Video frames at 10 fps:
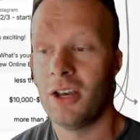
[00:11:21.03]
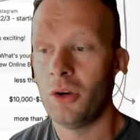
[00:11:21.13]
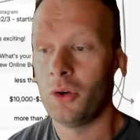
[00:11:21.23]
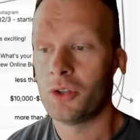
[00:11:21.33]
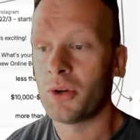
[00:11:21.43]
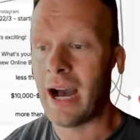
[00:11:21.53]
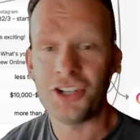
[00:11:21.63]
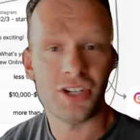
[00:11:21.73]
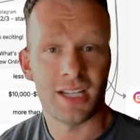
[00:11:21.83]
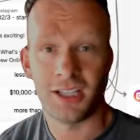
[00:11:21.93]
So I
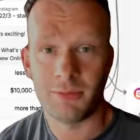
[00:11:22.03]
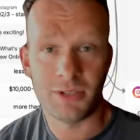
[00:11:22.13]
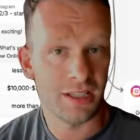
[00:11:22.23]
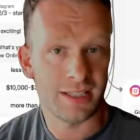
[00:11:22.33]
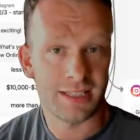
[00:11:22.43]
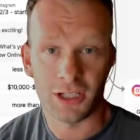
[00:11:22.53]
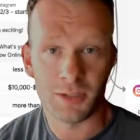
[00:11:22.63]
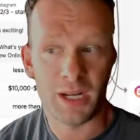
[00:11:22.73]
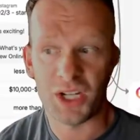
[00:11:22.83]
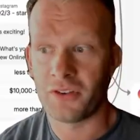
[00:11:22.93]
just send them to the sales
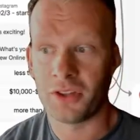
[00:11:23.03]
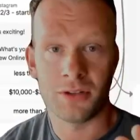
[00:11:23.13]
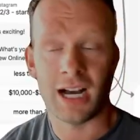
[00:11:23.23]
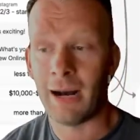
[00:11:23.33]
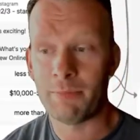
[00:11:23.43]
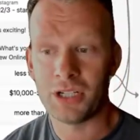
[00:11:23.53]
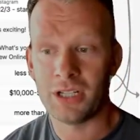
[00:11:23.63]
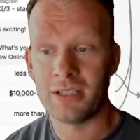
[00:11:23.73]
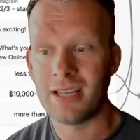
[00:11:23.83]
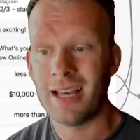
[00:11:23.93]
page for those
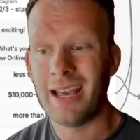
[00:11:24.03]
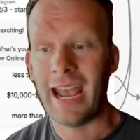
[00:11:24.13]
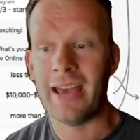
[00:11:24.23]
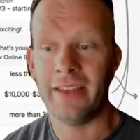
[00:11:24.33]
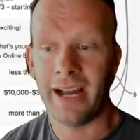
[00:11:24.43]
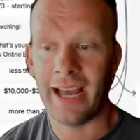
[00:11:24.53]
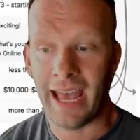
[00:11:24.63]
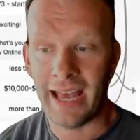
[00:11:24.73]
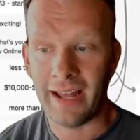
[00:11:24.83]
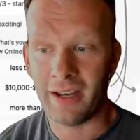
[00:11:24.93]
options. And then I
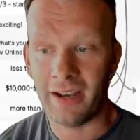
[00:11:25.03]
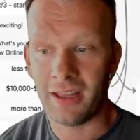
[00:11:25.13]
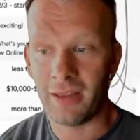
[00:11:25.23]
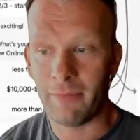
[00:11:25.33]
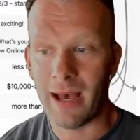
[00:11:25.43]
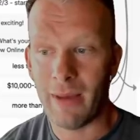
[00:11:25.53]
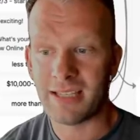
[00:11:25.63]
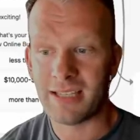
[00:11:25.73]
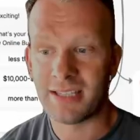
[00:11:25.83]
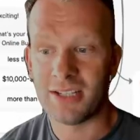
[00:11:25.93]
end the message
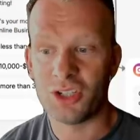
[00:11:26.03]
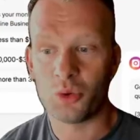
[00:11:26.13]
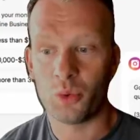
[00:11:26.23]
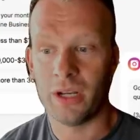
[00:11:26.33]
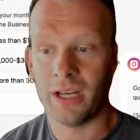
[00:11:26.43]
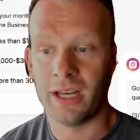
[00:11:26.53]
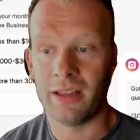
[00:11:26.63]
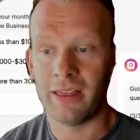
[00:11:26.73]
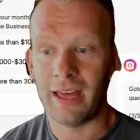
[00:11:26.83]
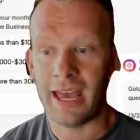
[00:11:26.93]
with, hey, I'll
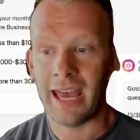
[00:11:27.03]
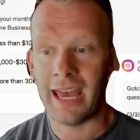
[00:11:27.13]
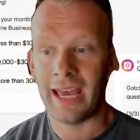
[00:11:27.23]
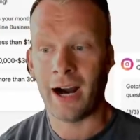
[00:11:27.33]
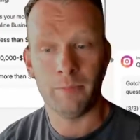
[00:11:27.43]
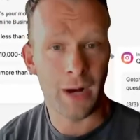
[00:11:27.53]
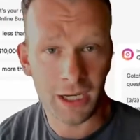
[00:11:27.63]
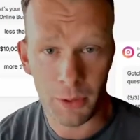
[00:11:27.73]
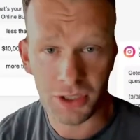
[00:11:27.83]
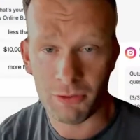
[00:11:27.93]
be here to
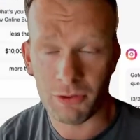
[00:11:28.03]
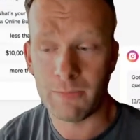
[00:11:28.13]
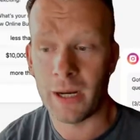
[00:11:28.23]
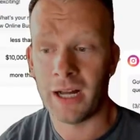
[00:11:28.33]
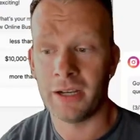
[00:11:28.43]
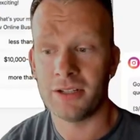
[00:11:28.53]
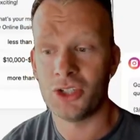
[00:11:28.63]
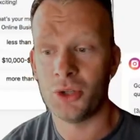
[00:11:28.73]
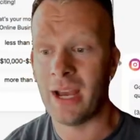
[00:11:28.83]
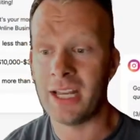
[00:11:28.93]
personally respond
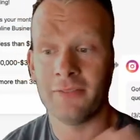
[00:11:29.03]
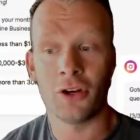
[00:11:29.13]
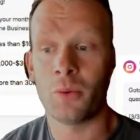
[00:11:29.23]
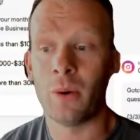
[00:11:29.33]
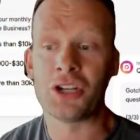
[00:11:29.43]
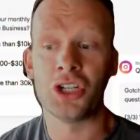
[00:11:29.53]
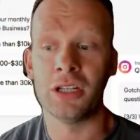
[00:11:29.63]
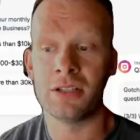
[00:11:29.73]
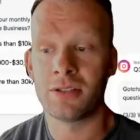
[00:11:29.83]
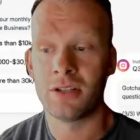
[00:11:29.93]
to any of your
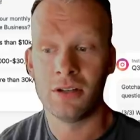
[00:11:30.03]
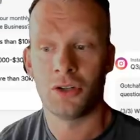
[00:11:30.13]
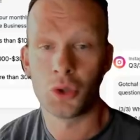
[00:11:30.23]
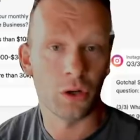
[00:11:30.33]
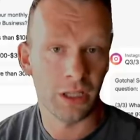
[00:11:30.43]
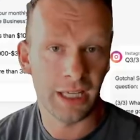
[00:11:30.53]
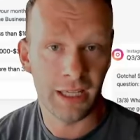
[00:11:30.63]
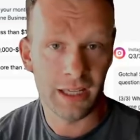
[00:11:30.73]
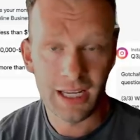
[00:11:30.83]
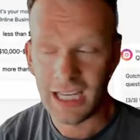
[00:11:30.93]
questions shortly.
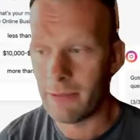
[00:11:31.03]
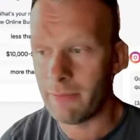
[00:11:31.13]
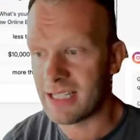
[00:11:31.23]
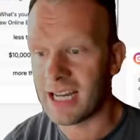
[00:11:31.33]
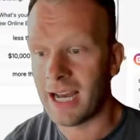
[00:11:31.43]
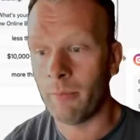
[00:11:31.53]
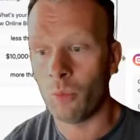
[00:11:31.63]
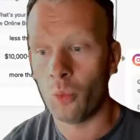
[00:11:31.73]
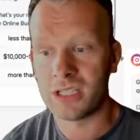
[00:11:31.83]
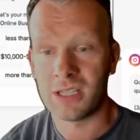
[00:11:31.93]
In the meantime,
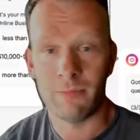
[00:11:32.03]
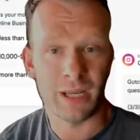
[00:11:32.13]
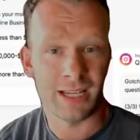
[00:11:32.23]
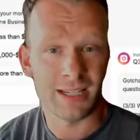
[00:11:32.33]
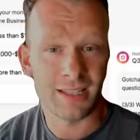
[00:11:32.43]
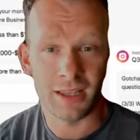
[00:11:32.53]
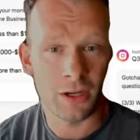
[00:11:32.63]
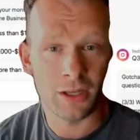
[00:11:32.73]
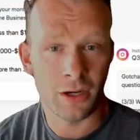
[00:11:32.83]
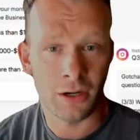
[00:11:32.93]
what's the biggest thing that you're
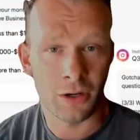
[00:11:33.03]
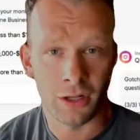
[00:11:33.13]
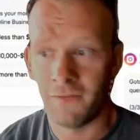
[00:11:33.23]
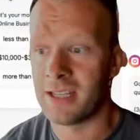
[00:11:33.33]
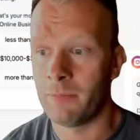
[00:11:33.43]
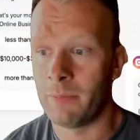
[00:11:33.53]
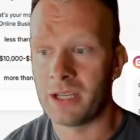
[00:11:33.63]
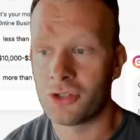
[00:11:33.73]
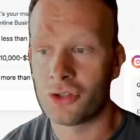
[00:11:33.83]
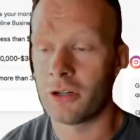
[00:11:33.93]
currently facing, the biggest
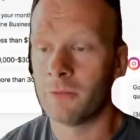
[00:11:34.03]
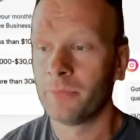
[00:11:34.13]
struggle?